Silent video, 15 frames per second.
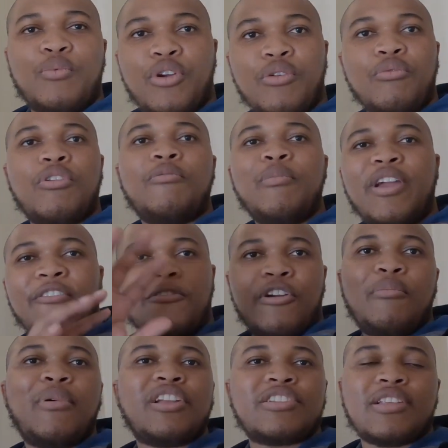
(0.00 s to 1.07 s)
We're
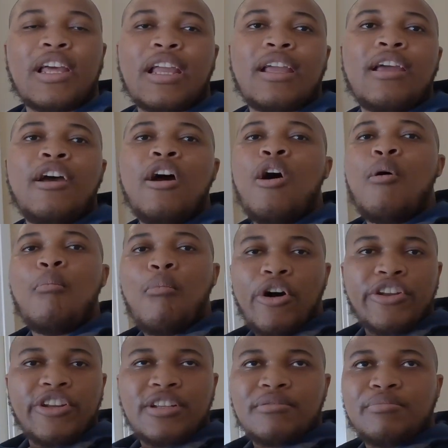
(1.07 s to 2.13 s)
very much like
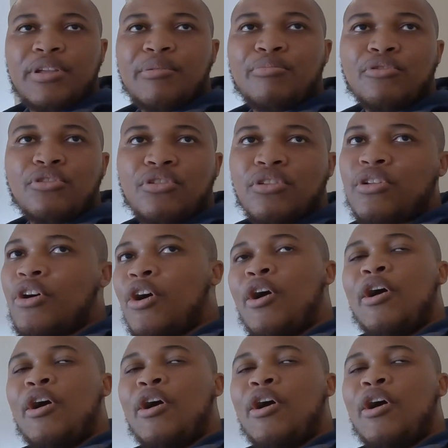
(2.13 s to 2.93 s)
modern people.